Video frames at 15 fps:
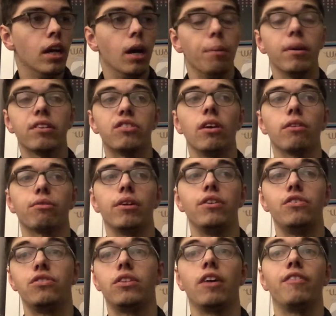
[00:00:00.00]
except crazy
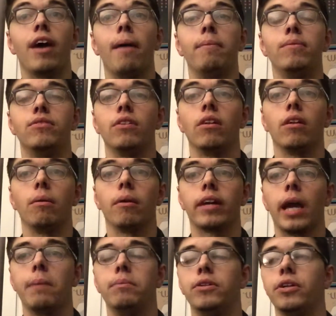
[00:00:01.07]
stuff happens in the
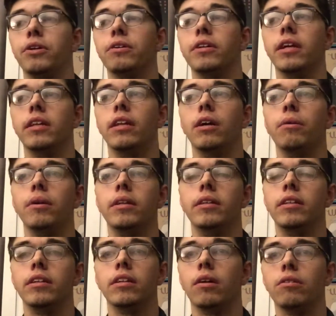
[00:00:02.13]
cafeteria, though, and,
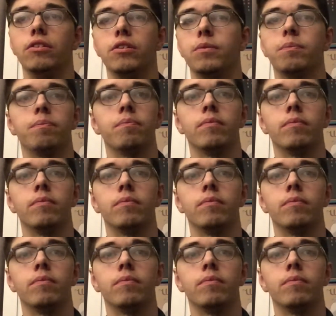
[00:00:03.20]
you know, just,